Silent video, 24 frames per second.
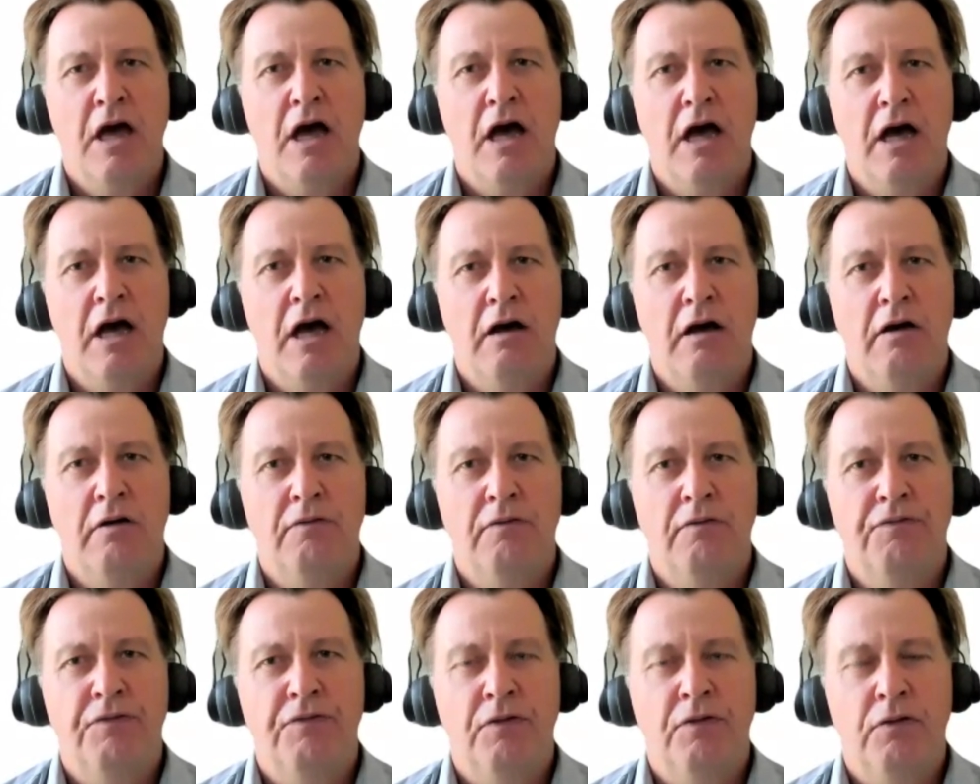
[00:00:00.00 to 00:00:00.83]

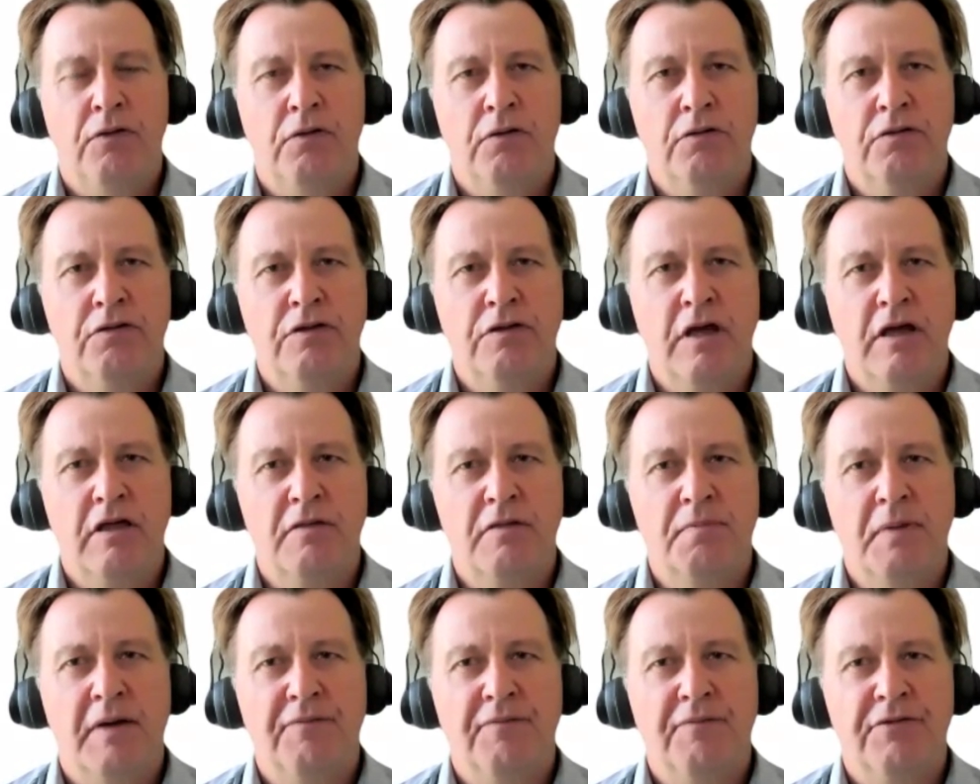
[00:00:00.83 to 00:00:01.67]
for
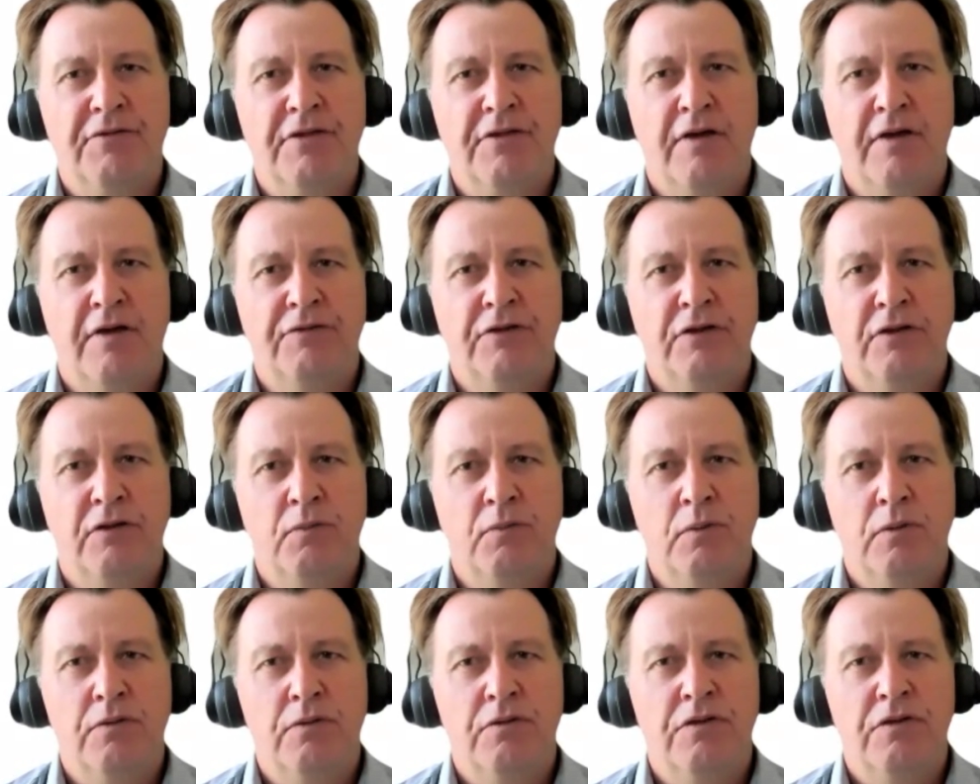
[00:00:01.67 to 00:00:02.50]
6 months after the
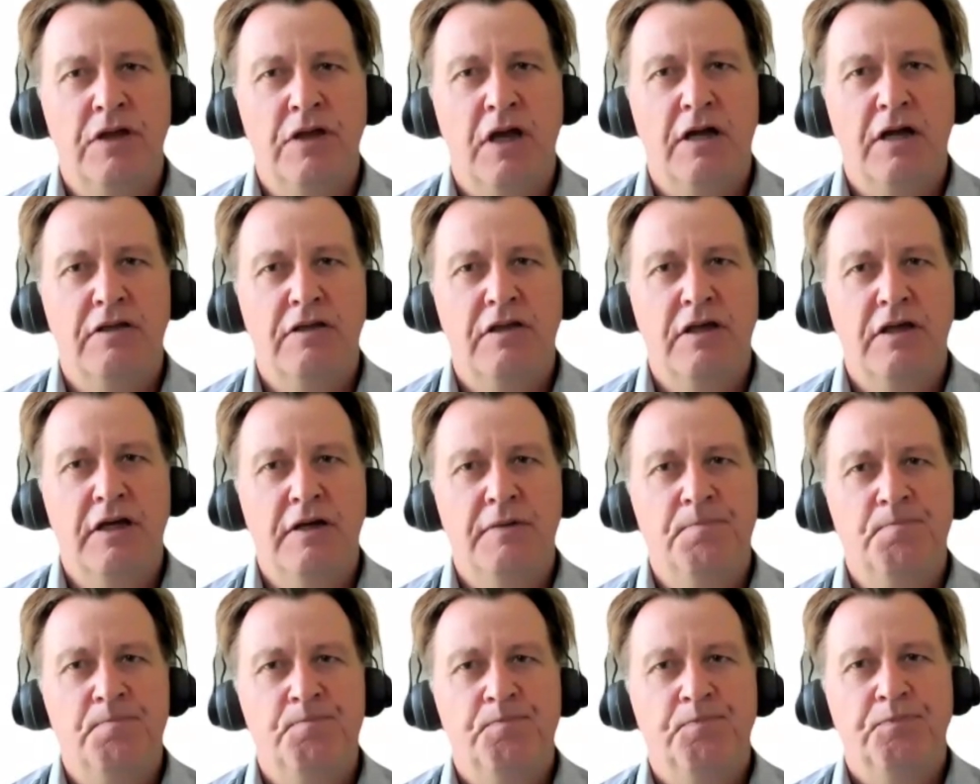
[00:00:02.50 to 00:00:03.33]
war
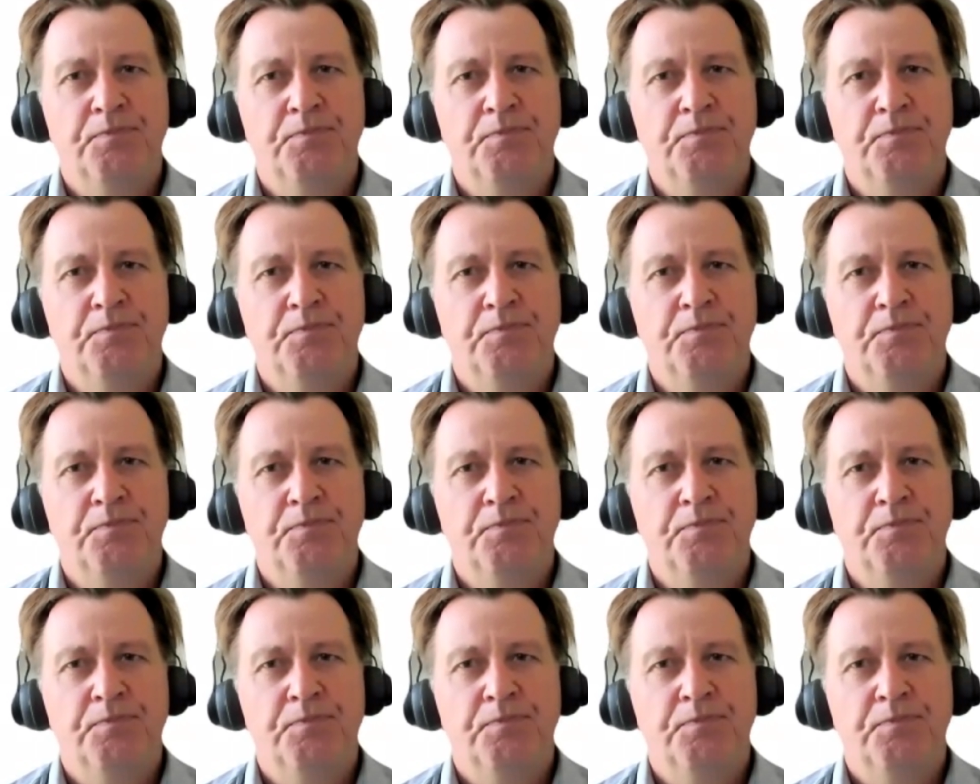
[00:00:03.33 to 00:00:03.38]
started.